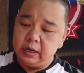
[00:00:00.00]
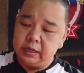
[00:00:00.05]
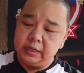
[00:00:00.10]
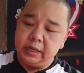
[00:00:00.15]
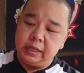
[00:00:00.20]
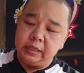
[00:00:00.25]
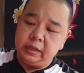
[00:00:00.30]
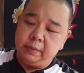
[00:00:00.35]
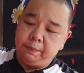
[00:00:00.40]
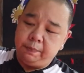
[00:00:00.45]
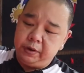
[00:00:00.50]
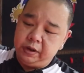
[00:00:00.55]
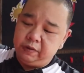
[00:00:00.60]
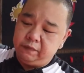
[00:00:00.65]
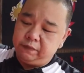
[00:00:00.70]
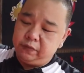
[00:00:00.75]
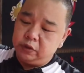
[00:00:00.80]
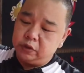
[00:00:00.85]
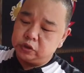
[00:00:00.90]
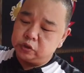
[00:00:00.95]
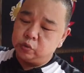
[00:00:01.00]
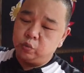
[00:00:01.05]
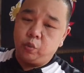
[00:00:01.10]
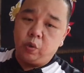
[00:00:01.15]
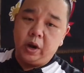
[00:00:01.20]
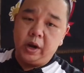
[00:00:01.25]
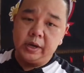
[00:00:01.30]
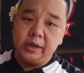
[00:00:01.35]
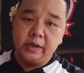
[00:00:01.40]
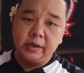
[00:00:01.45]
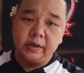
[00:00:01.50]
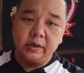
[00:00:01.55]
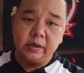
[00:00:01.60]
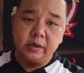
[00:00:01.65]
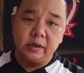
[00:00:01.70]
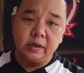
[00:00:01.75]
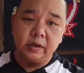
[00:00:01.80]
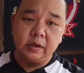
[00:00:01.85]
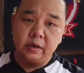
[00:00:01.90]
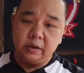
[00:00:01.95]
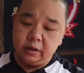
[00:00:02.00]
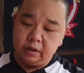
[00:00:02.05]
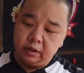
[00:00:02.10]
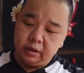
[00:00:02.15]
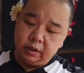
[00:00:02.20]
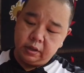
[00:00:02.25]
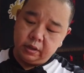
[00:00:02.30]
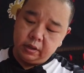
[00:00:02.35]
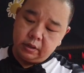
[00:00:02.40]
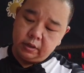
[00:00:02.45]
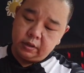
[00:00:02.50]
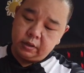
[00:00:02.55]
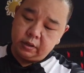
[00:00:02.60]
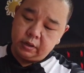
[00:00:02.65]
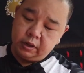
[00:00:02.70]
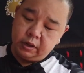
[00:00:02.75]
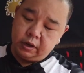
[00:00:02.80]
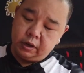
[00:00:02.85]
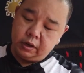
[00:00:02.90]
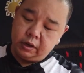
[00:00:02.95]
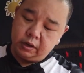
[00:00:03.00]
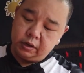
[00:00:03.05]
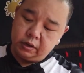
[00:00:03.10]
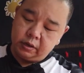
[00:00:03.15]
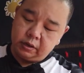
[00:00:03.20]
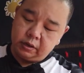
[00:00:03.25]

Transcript: than the previous one here.